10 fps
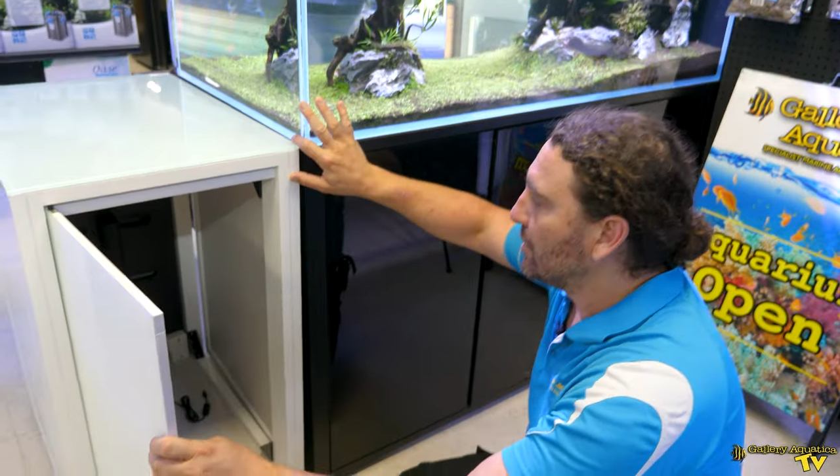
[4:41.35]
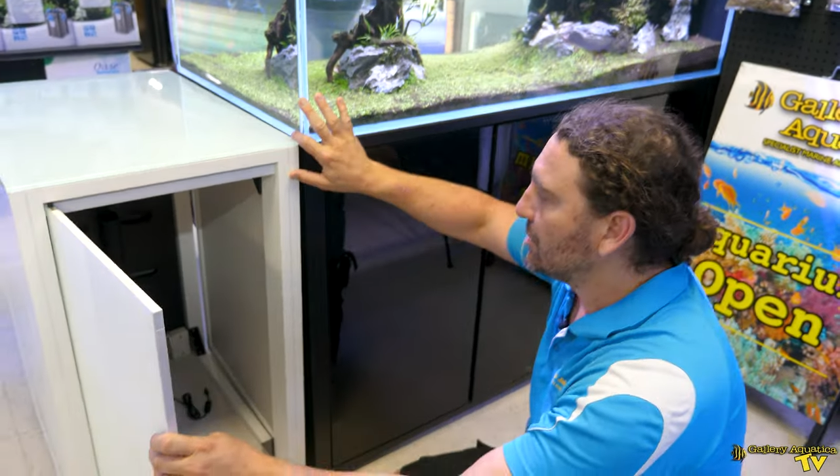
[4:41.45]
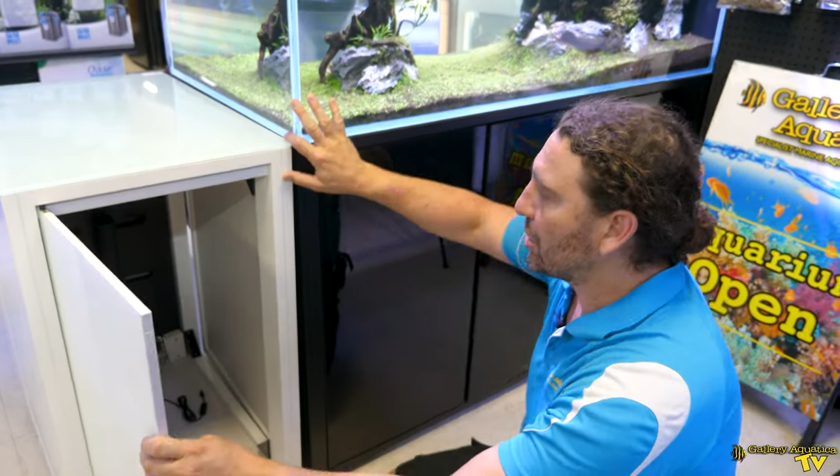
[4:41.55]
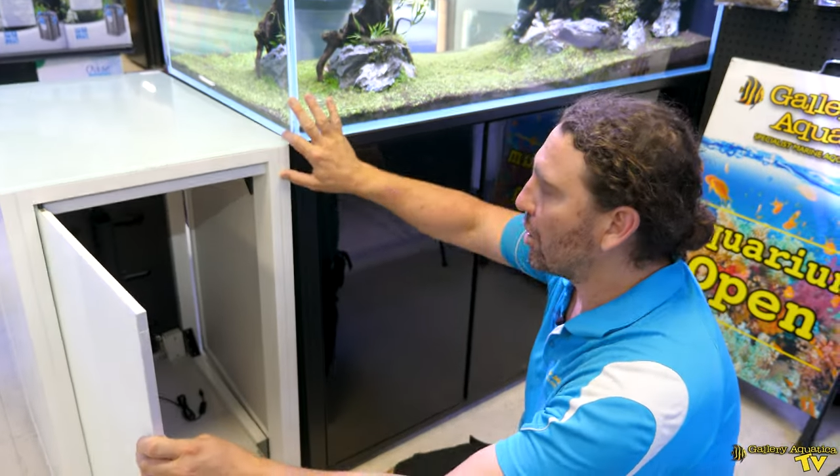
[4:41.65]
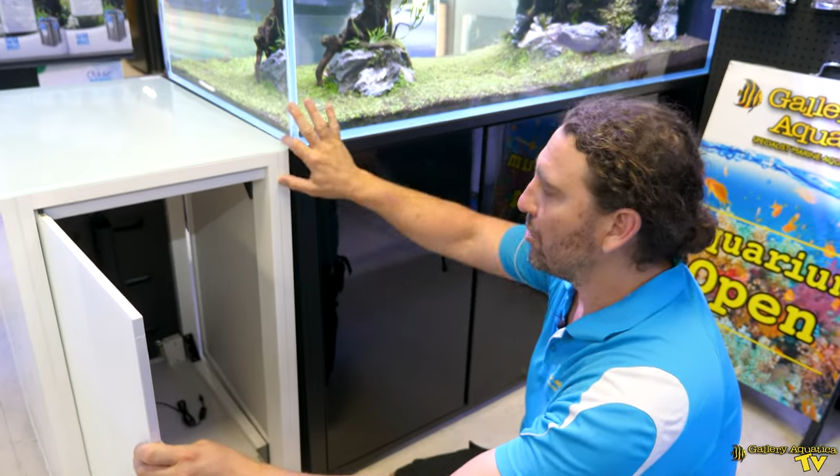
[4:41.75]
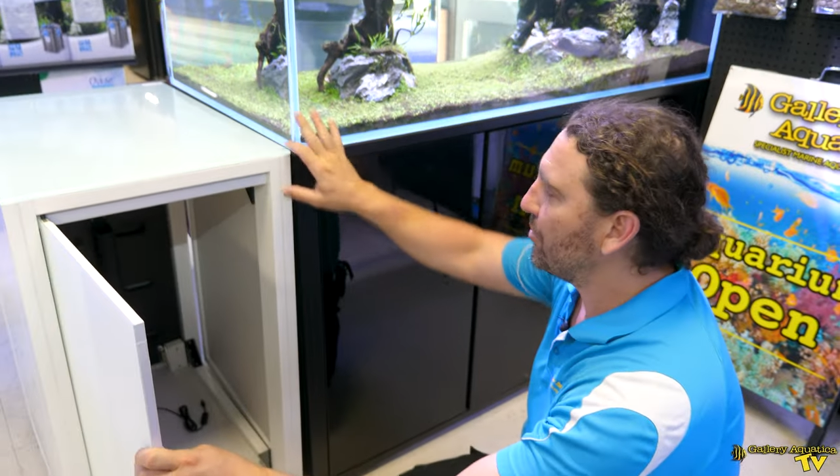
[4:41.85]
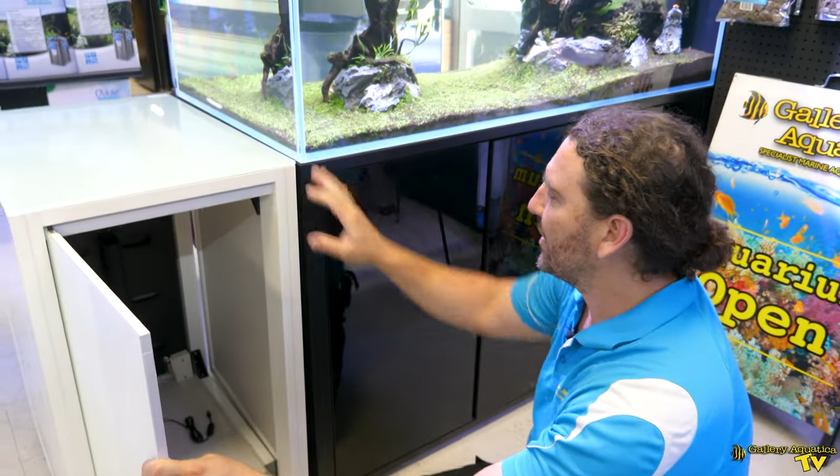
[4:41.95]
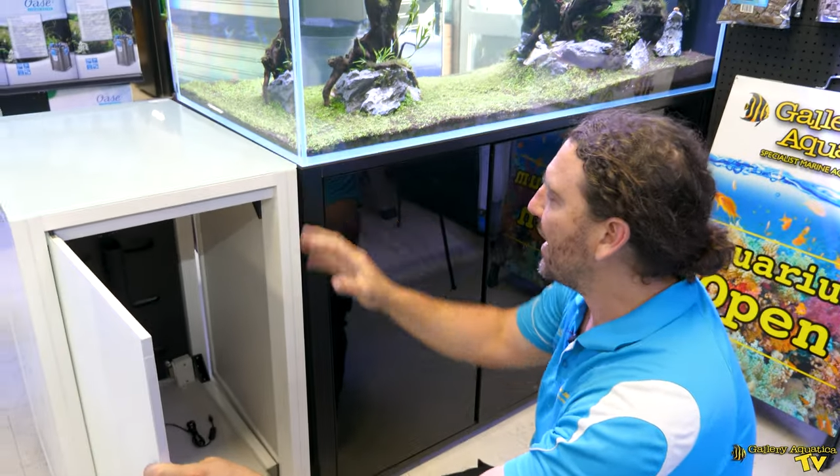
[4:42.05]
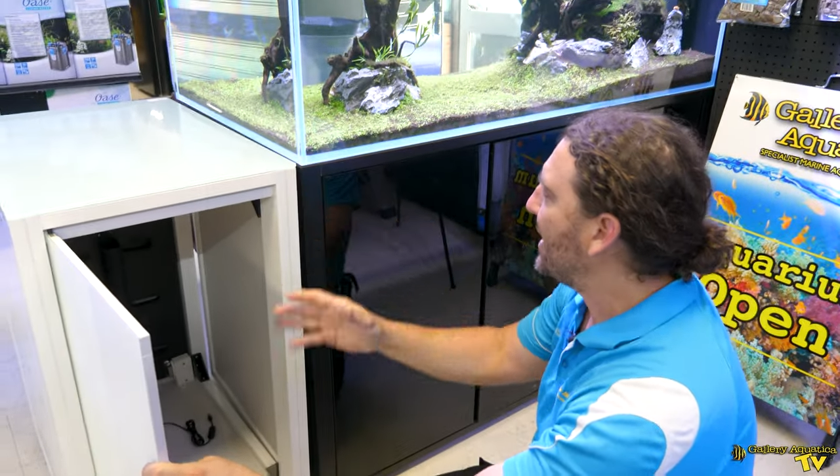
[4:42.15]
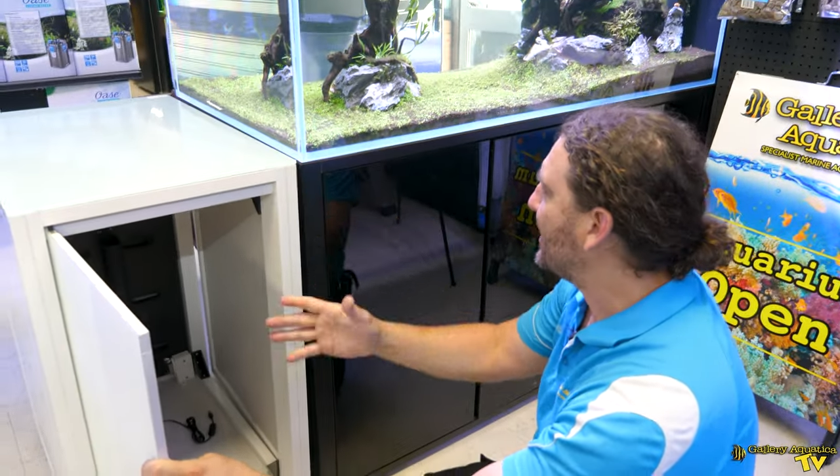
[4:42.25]
So
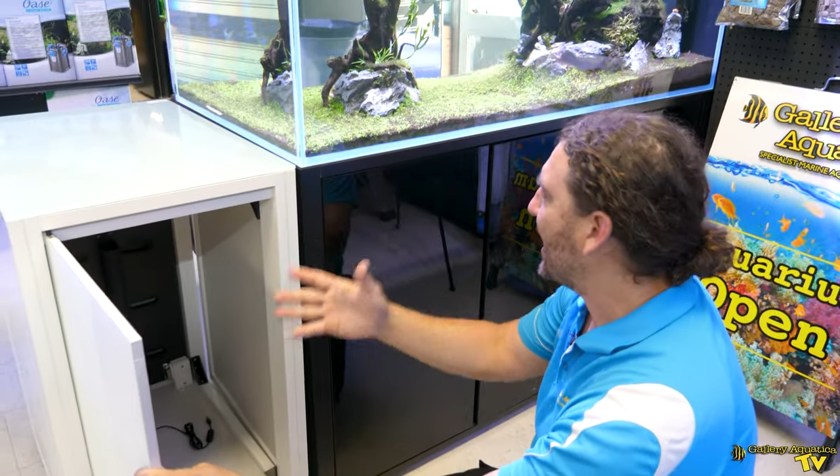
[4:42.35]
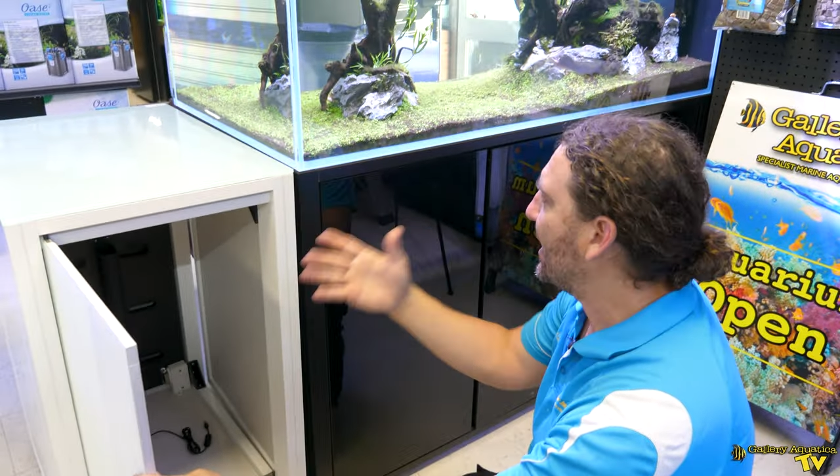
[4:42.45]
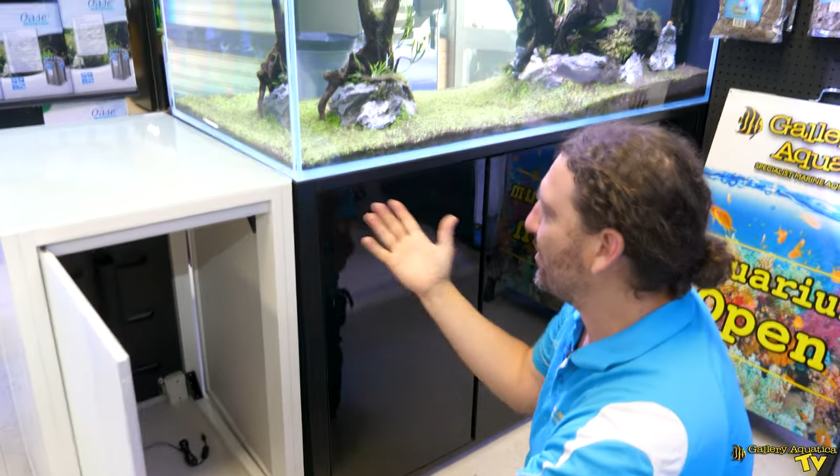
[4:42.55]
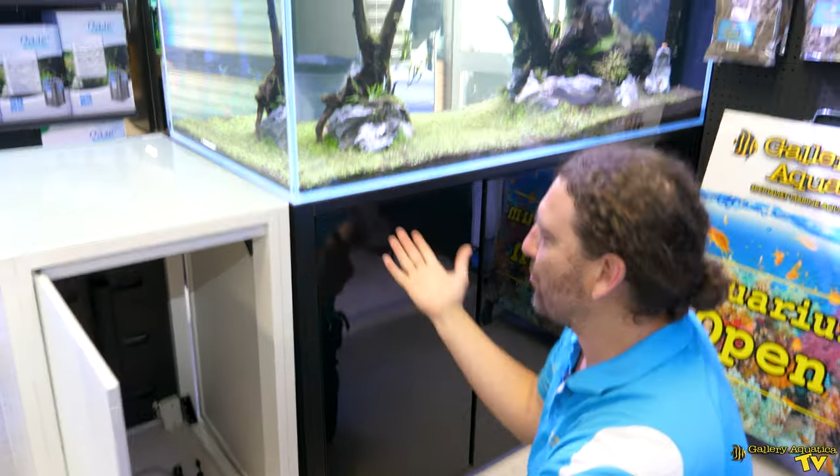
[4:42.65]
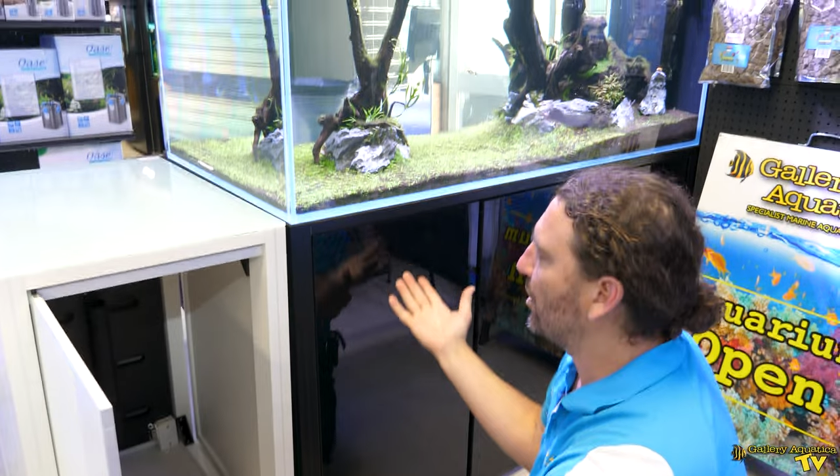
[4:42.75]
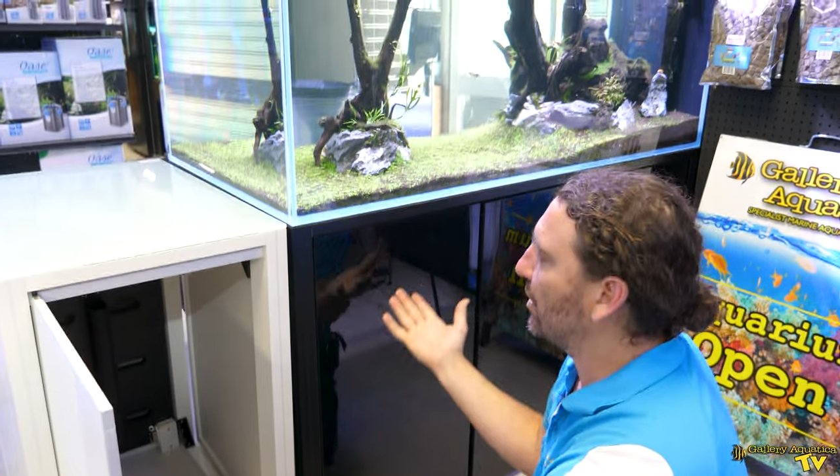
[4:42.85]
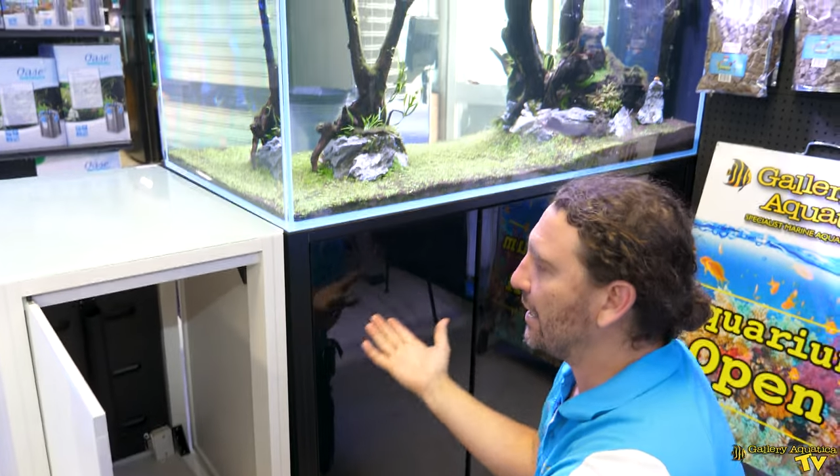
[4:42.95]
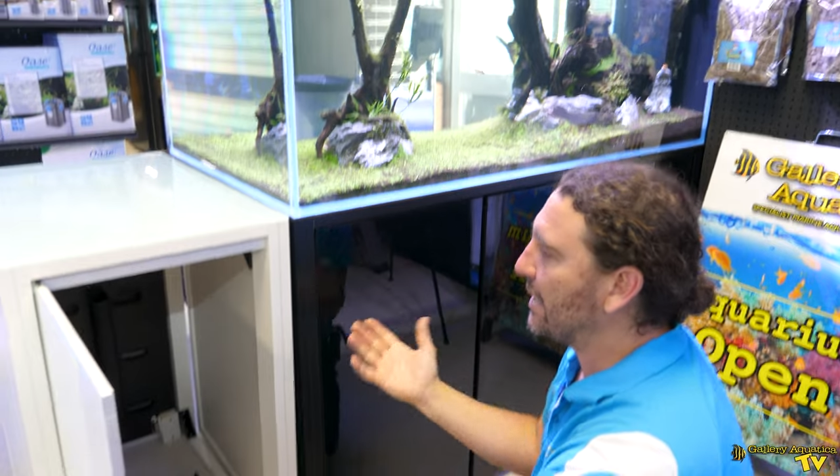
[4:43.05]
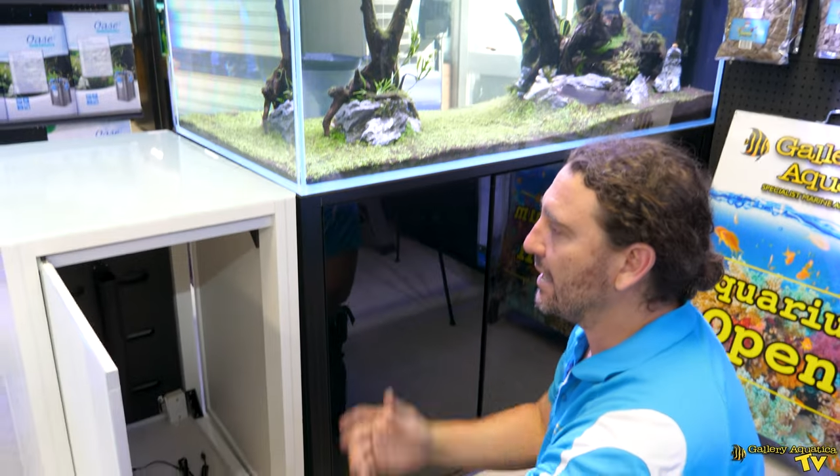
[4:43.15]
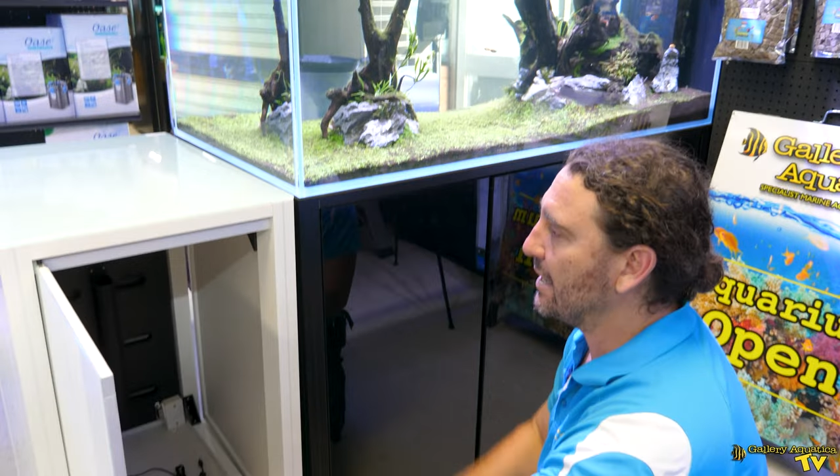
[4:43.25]
the Cade Caddy
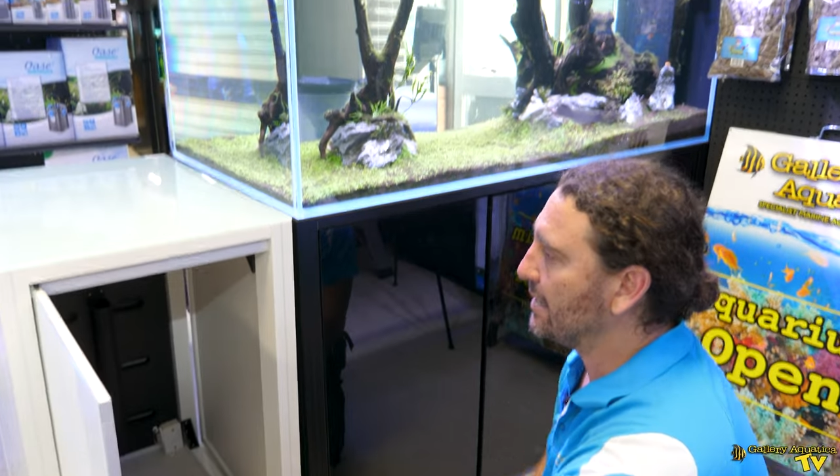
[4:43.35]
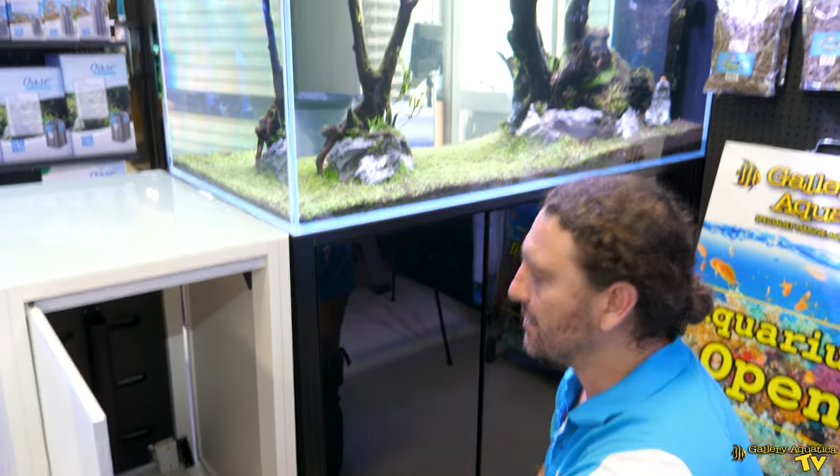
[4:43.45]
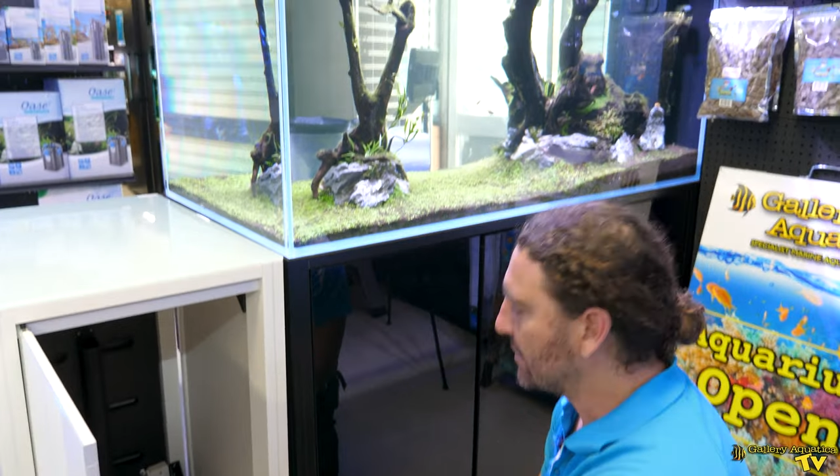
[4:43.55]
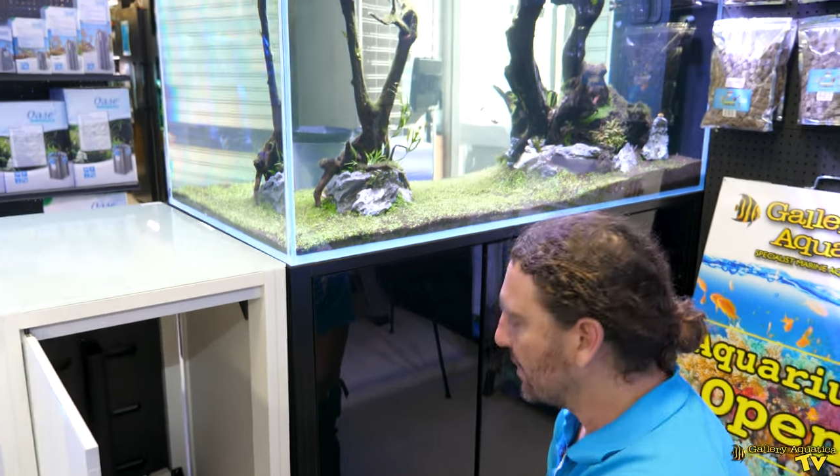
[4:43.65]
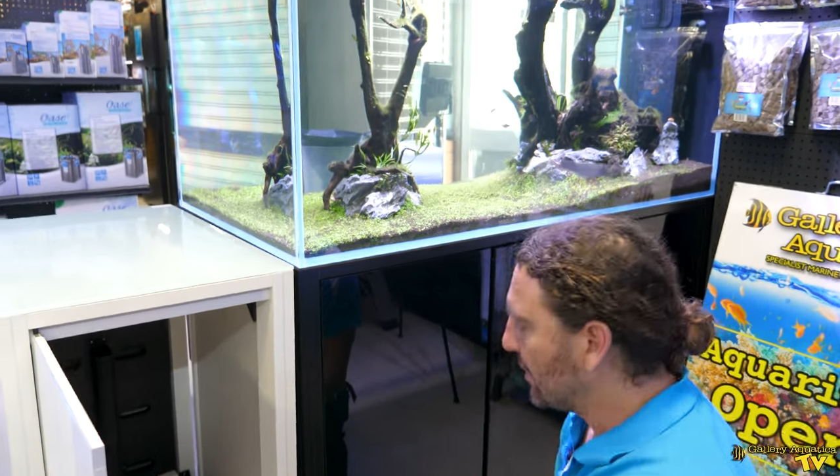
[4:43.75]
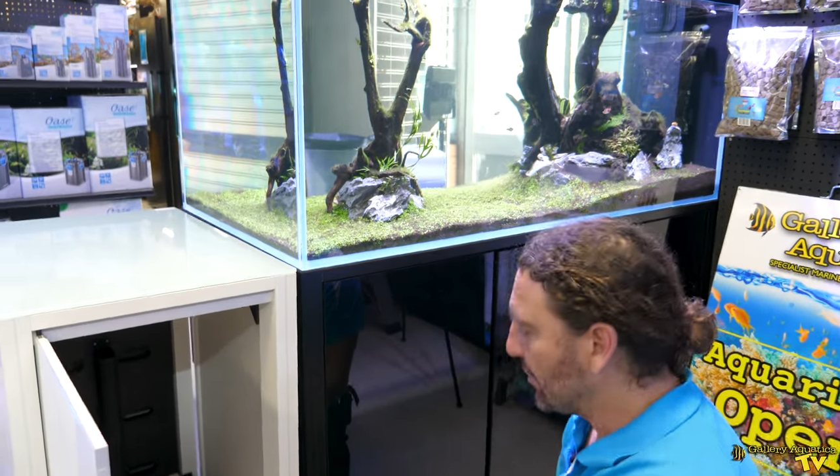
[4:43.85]
really is